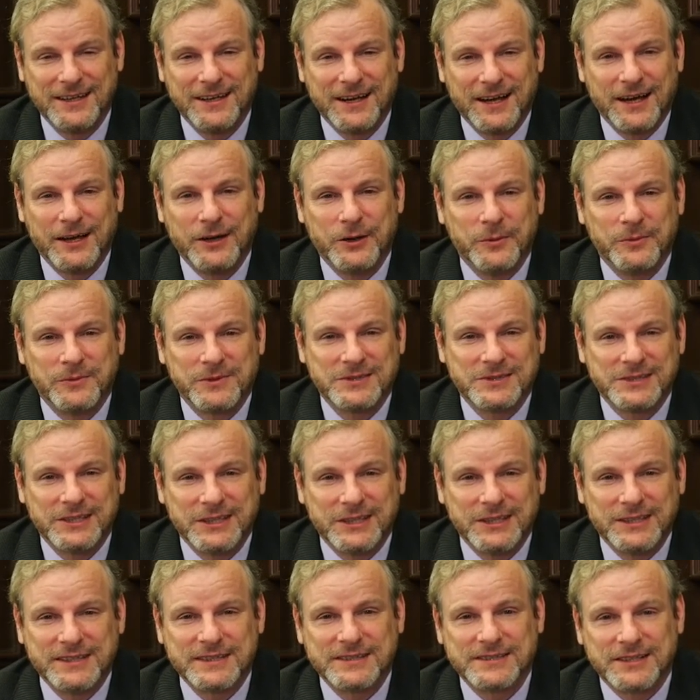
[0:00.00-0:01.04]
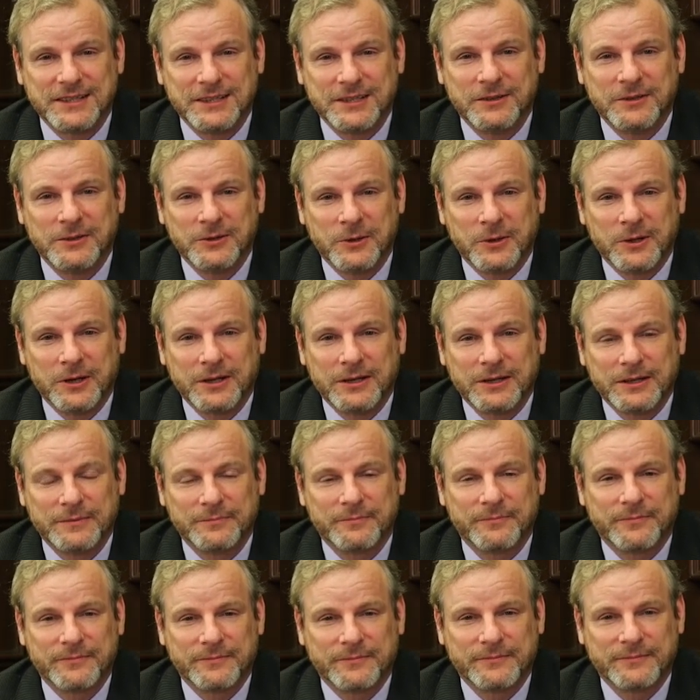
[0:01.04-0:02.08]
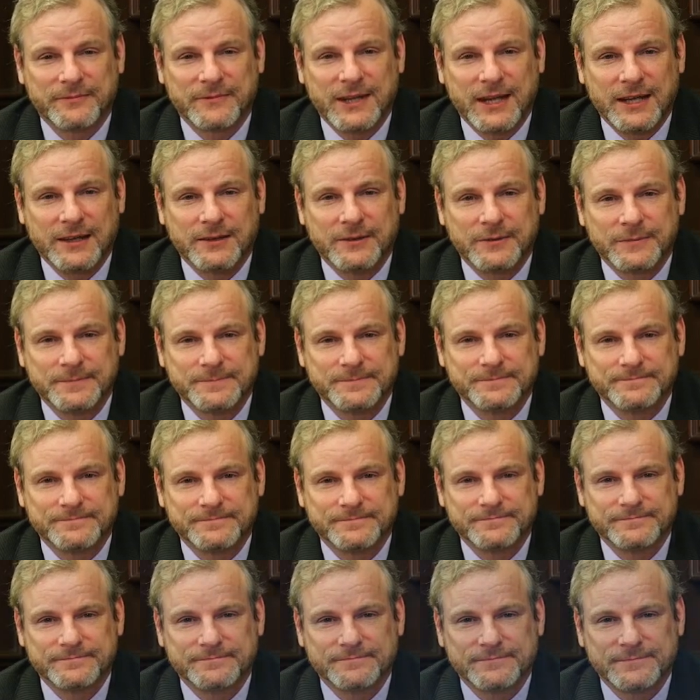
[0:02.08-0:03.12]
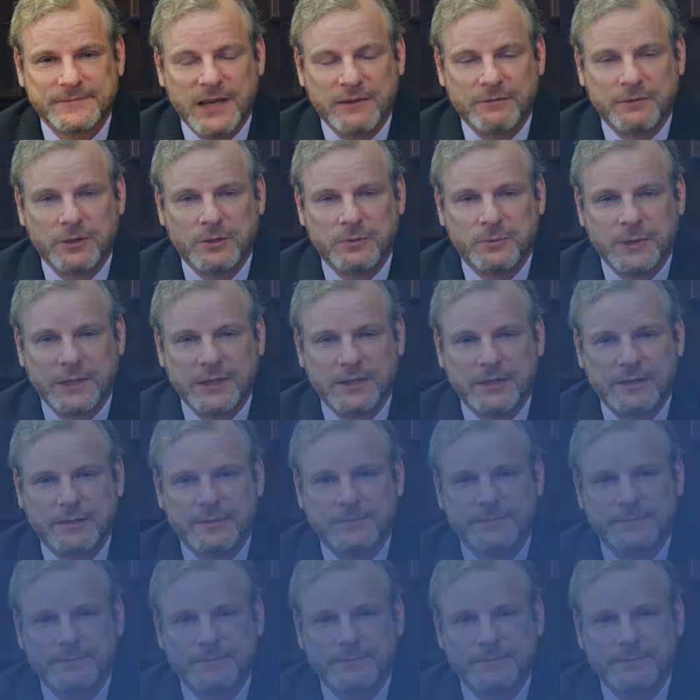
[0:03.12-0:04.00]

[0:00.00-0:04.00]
I hope to see you in the city of York. Thank you. Have a good week.